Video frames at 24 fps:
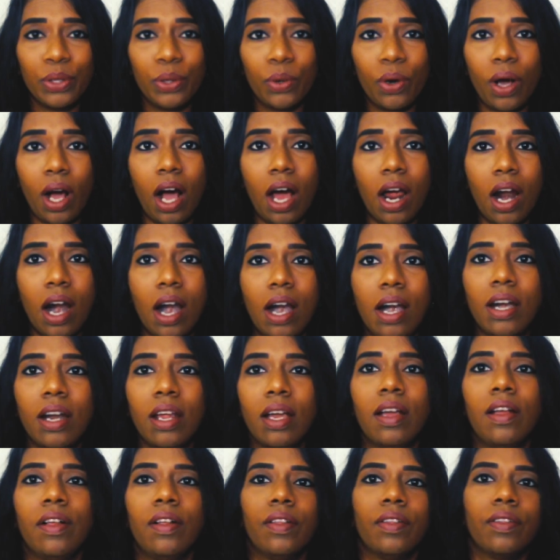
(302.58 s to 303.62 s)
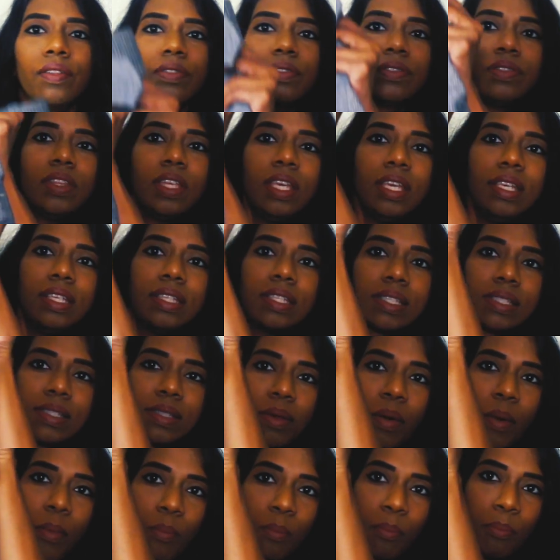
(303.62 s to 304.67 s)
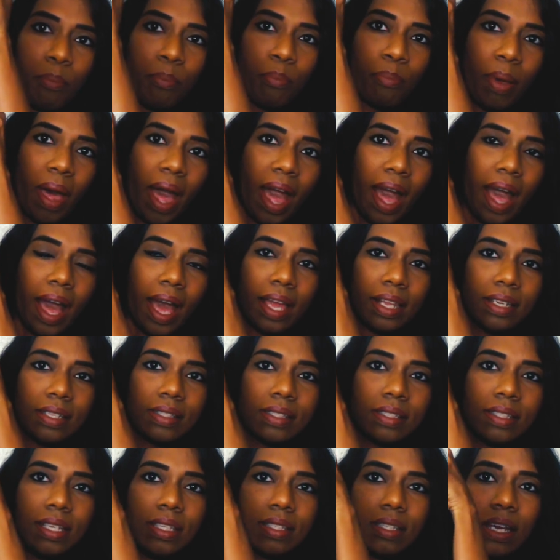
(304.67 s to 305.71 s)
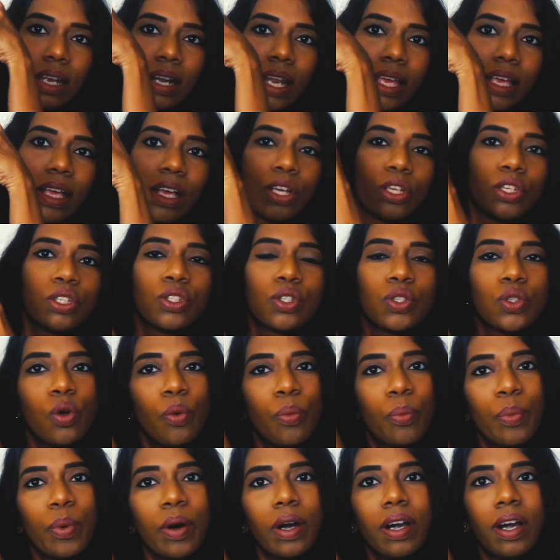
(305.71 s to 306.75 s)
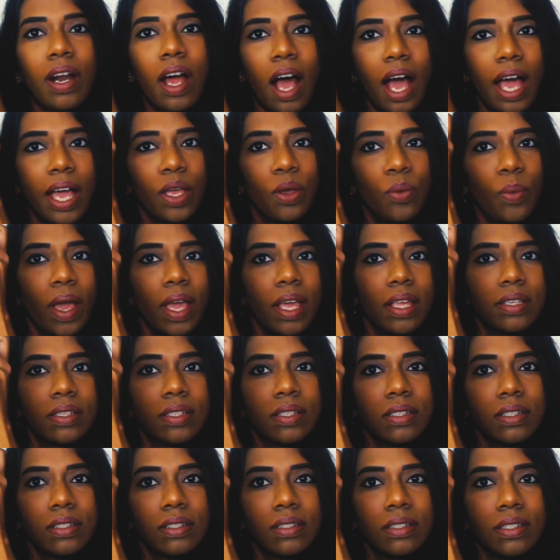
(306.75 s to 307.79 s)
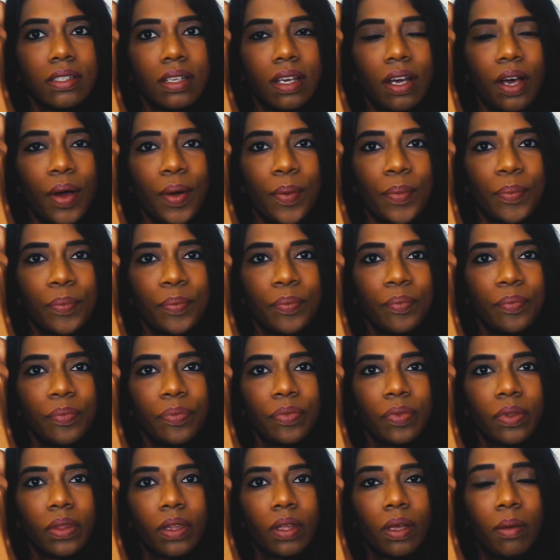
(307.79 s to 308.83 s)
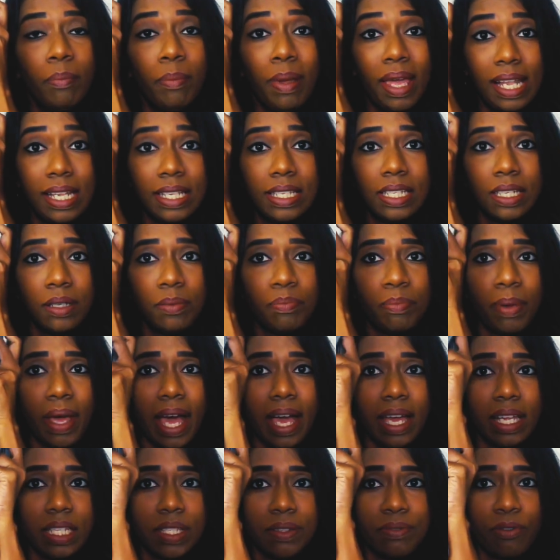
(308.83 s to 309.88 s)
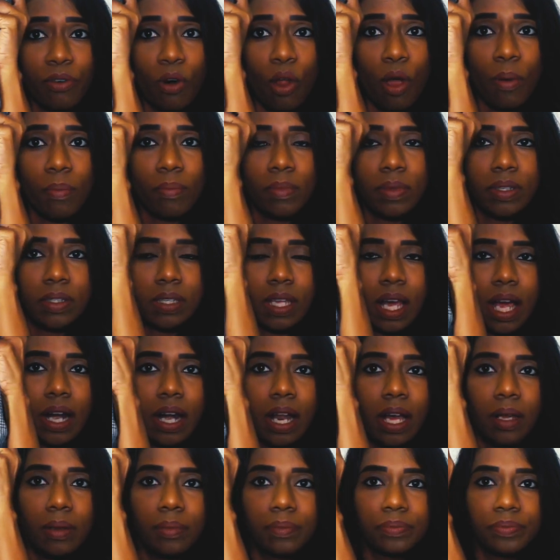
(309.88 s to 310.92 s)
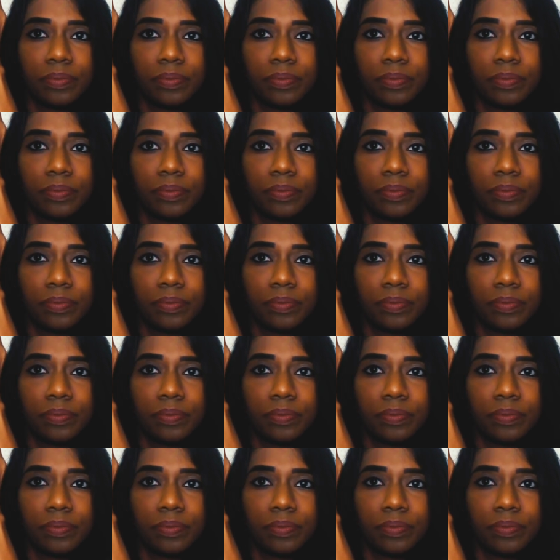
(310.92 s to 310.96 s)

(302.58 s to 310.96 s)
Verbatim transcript: you are these pants these are like super high-waisted uh, belted pants from Zara